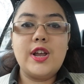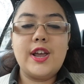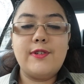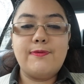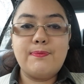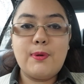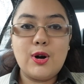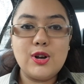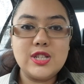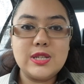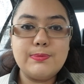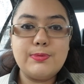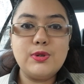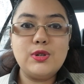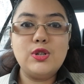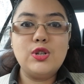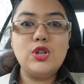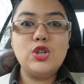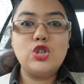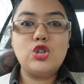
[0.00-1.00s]
if
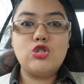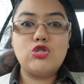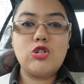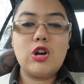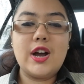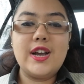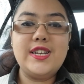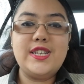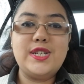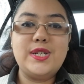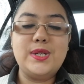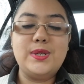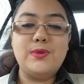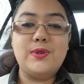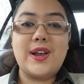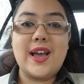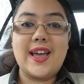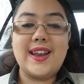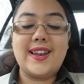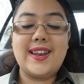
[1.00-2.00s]
possible, try
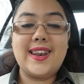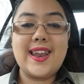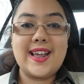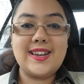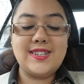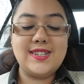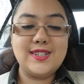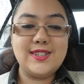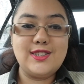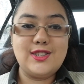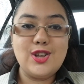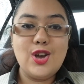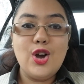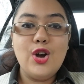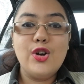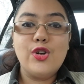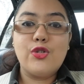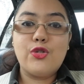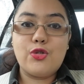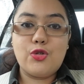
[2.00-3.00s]
to get letters
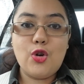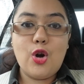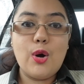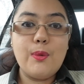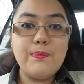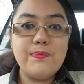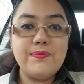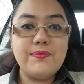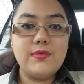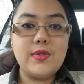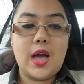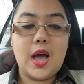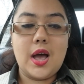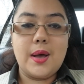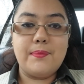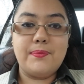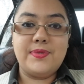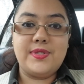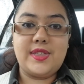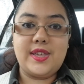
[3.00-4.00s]
from
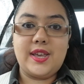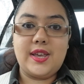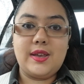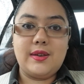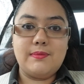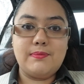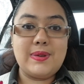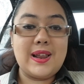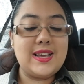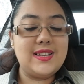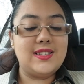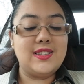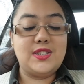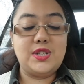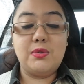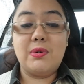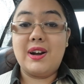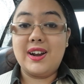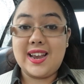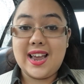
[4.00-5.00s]
the
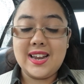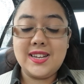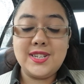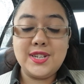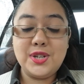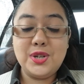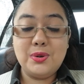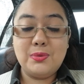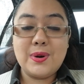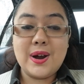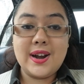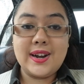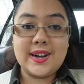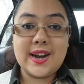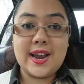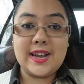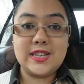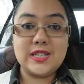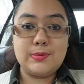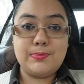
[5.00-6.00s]
places you are getting your
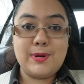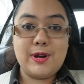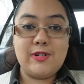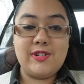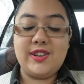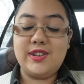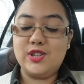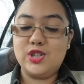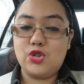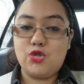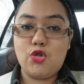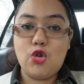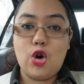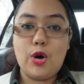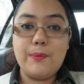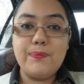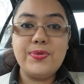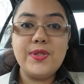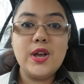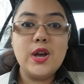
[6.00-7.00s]
work experience
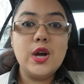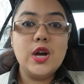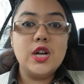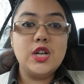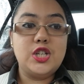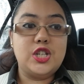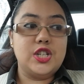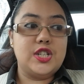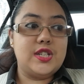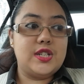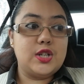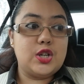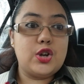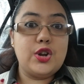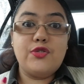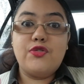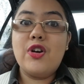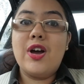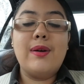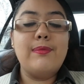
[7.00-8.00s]
from, just
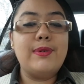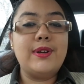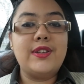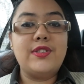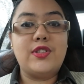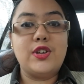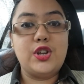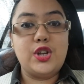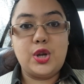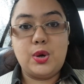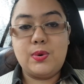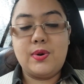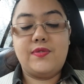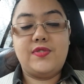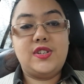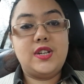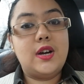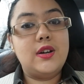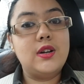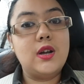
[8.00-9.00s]
confirming that you
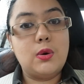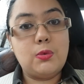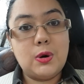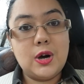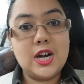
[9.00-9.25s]
have done a